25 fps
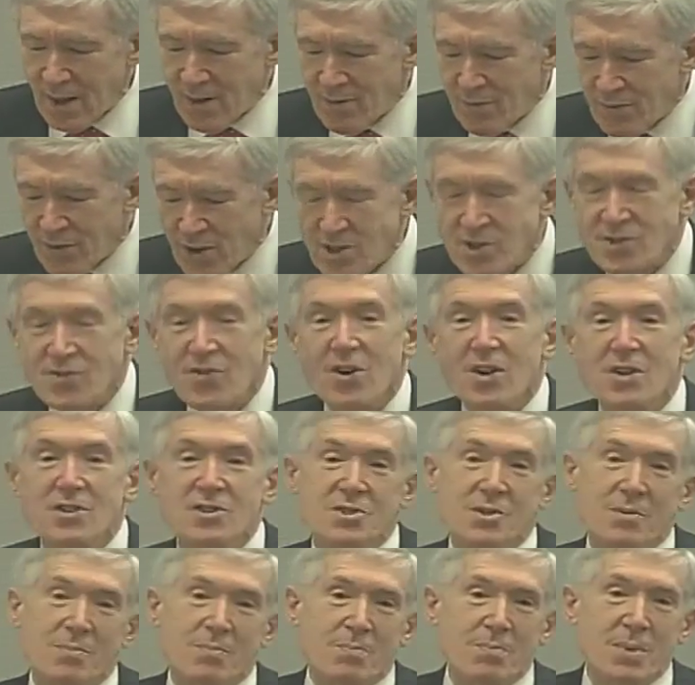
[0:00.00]
First of all,
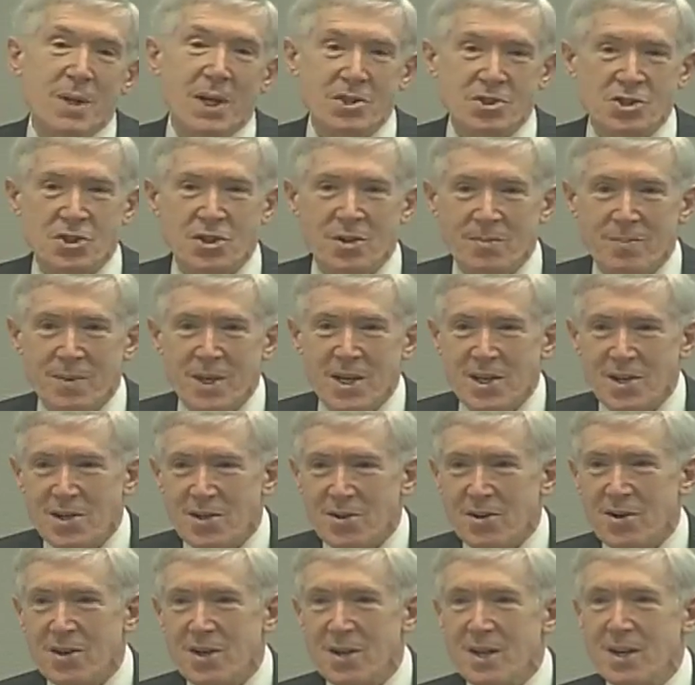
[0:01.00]
it's a pleasure to be
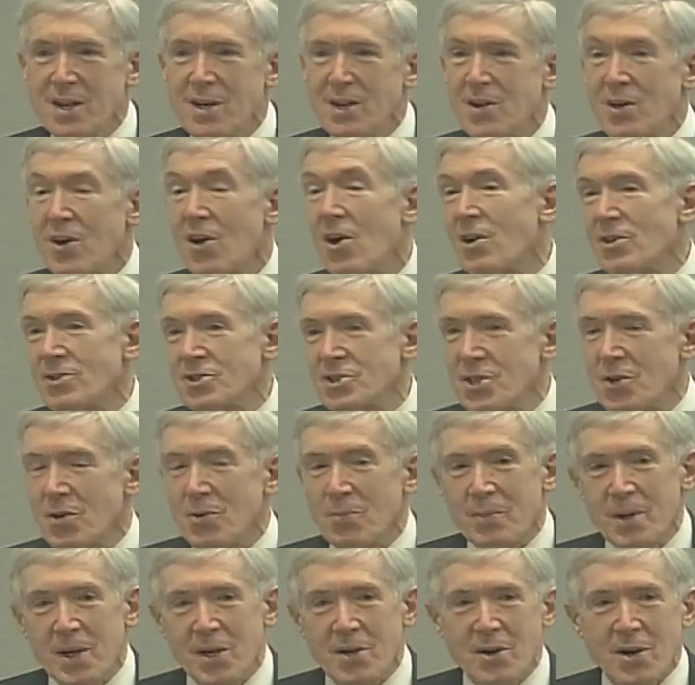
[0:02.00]
here also
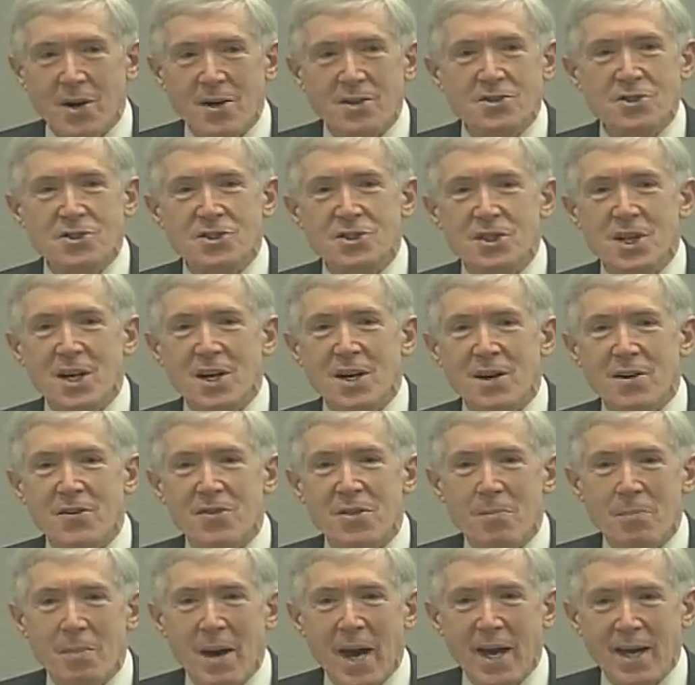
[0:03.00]
because
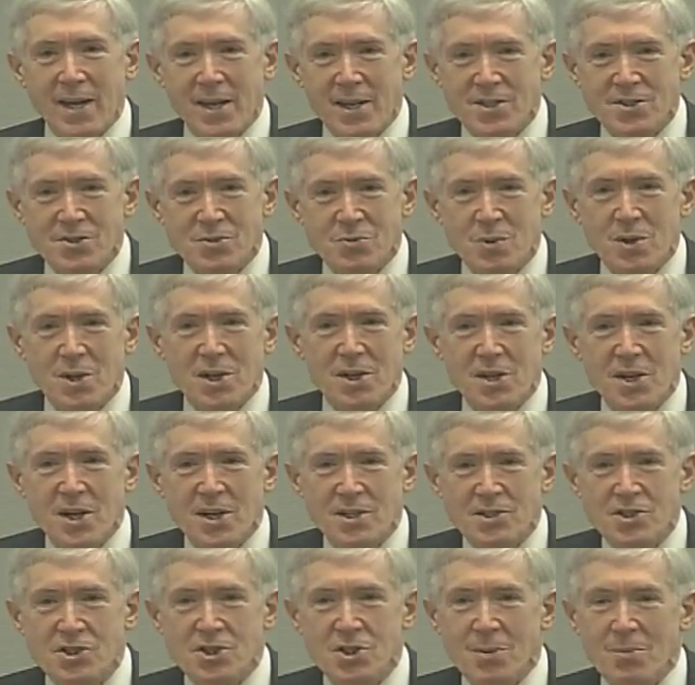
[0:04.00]
the bank has really
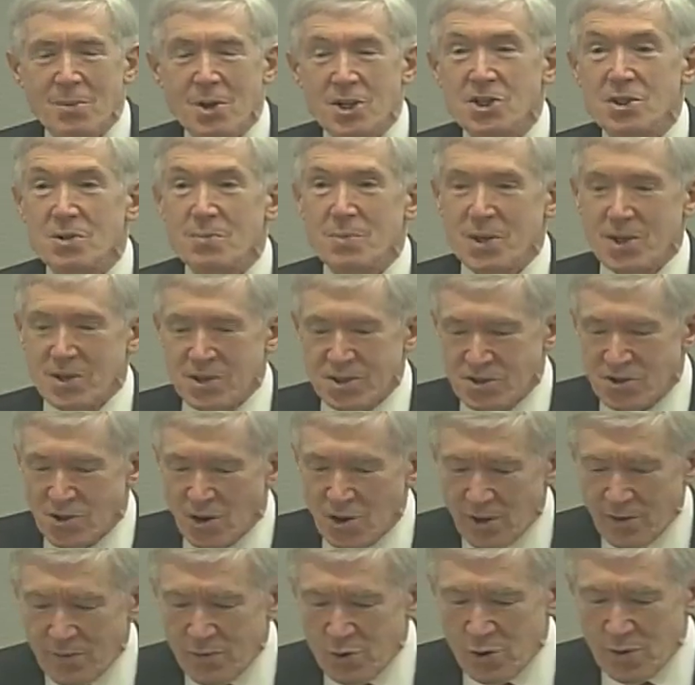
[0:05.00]
done so much and because
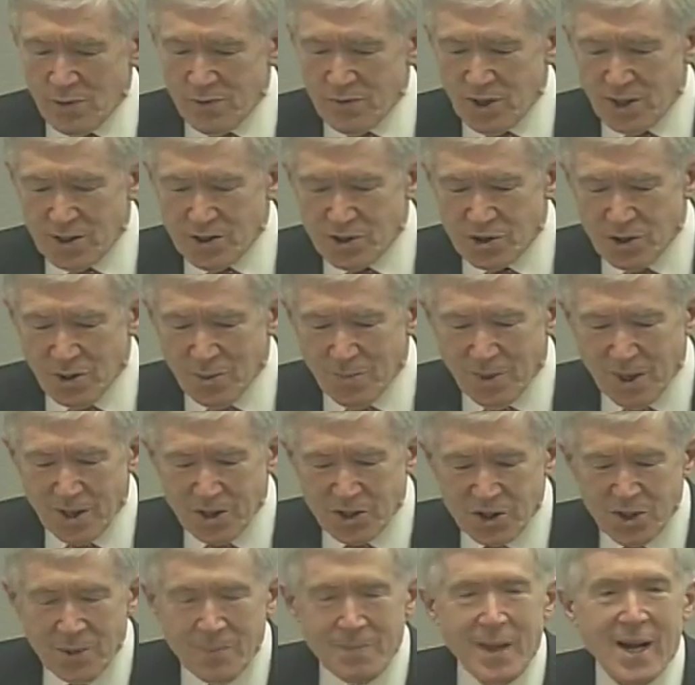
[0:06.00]
all of you have done so
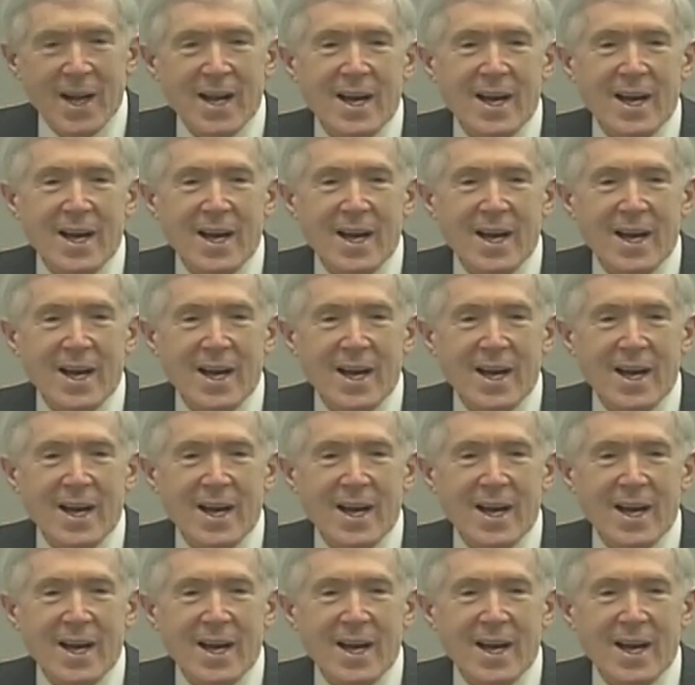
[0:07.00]
much,